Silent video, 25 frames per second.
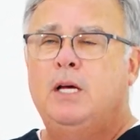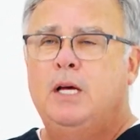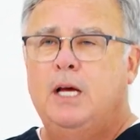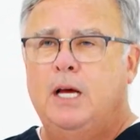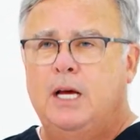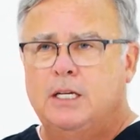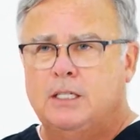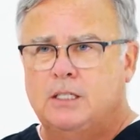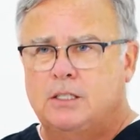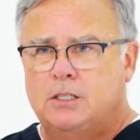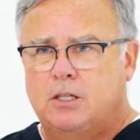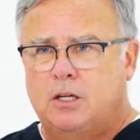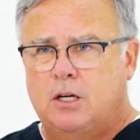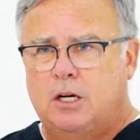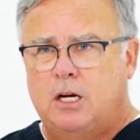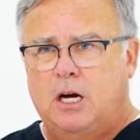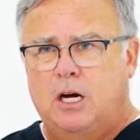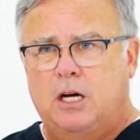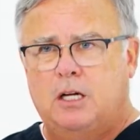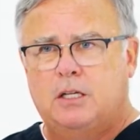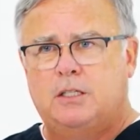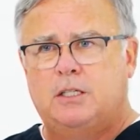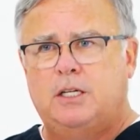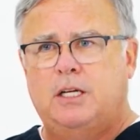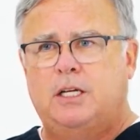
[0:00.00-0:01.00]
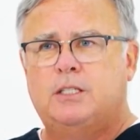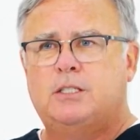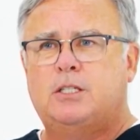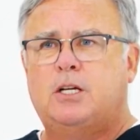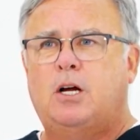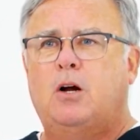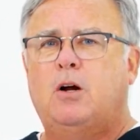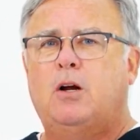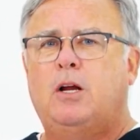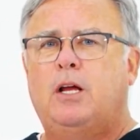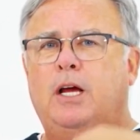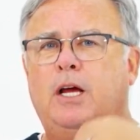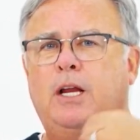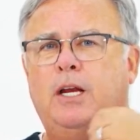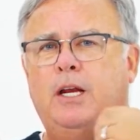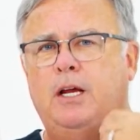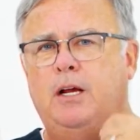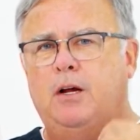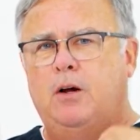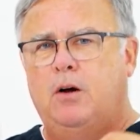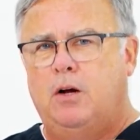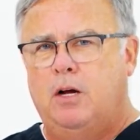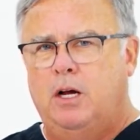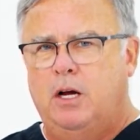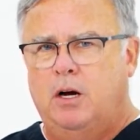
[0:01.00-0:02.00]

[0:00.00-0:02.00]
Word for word: Is the contents herniating,